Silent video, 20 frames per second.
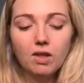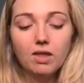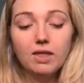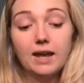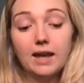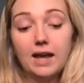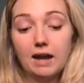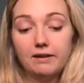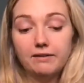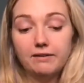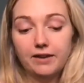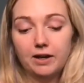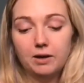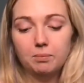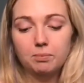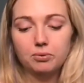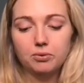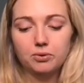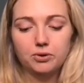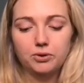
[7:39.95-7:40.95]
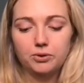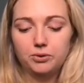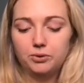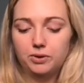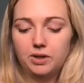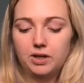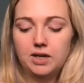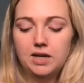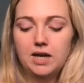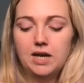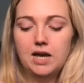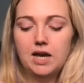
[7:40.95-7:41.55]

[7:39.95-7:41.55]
like kind of like a prune.